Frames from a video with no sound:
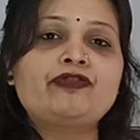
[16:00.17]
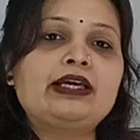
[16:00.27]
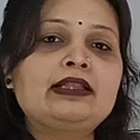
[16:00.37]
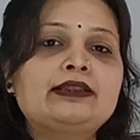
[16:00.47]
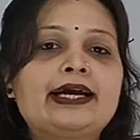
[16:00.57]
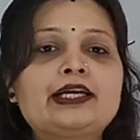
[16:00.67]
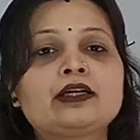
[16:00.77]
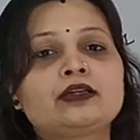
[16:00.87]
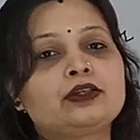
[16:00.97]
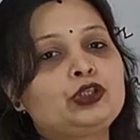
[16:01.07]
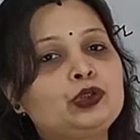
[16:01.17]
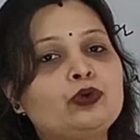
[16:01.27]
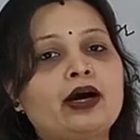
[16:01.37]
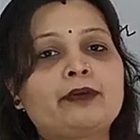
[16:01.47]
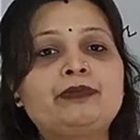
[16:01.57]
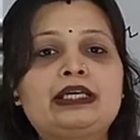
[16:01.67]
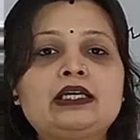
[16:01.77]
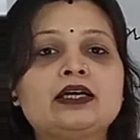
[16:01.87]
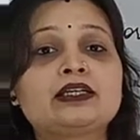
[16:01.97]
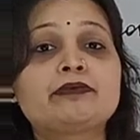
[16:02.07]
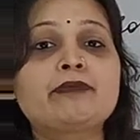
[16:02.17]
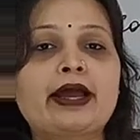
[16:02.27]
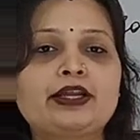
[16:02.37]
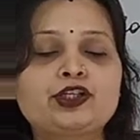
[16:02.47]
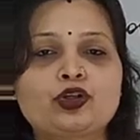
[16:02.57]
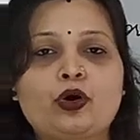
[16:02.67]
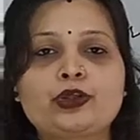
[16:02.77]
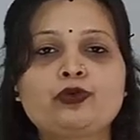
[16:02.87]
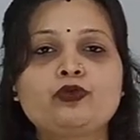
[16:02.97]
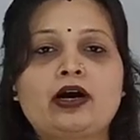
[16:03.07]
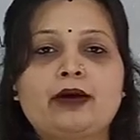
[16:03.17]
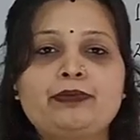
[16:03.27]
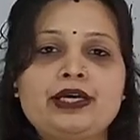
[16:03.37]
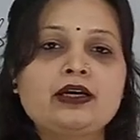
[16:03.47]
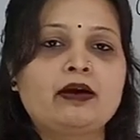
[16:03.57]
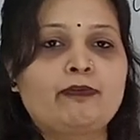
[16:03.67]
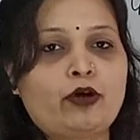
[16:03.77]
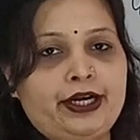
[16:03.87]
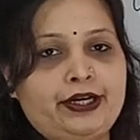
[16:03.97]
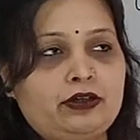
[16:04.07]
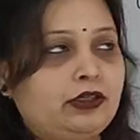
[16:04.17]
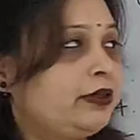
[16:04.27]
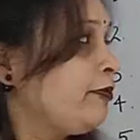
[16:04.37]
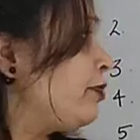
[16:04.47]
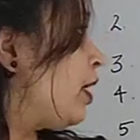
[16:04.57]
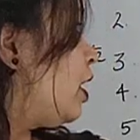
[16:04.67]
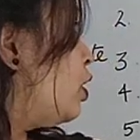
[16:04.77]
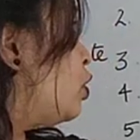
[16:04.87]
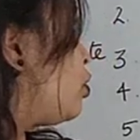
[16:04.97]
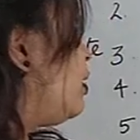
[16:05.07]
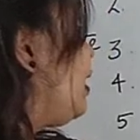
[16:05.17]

feel that you are being managed or you are being monitored. So